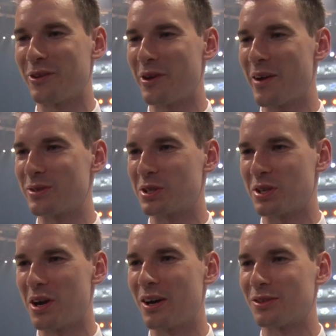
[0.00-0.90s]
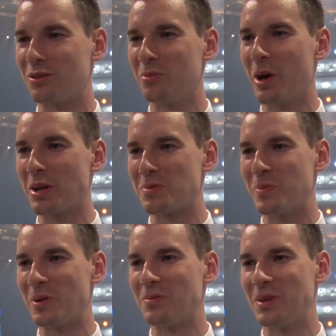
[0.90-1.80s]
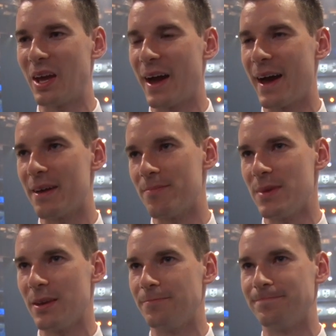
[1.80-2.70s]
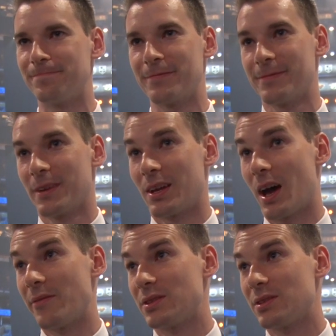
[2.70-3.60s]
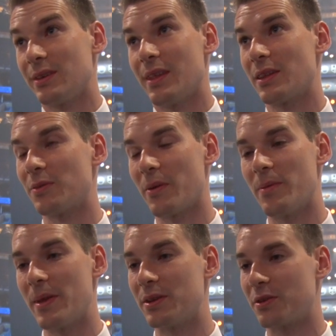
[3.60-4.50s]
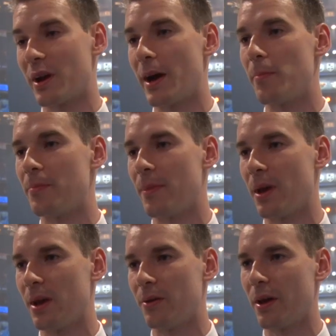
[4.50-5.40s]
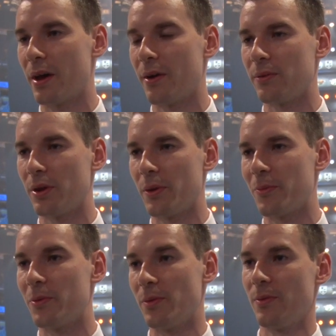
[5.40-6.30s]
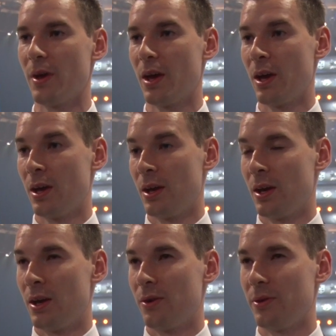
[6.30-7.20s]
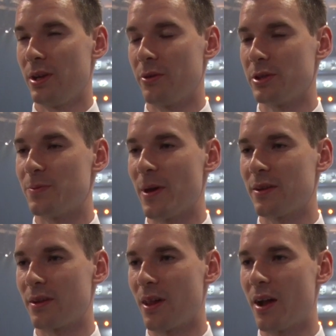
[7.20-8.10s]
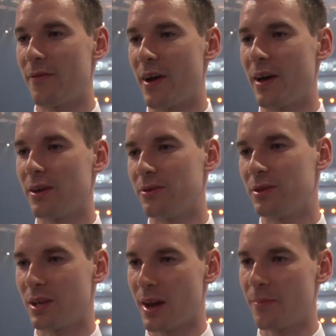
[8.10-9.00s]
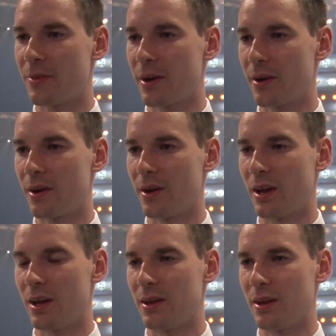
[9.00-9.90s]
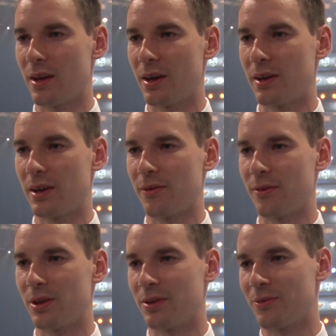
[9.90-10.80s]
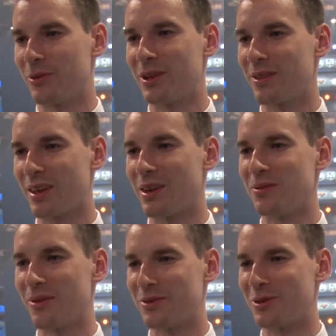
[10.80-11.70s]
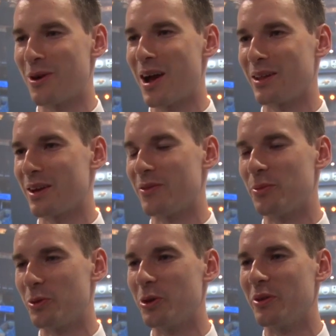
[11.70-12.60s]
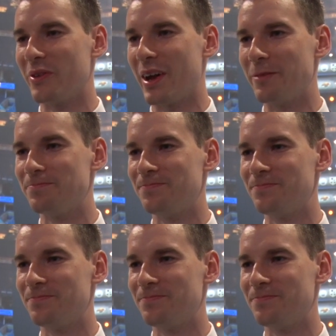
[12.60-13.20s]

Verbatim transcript: You're never shocked too much, but yeah, I mean obviously that's why we made the trade up, and uh, you know we, we, we. you know, we spent a lot of value to get up there, and uh, if, if, we didn't think so highly of him, we wouldn't have done it.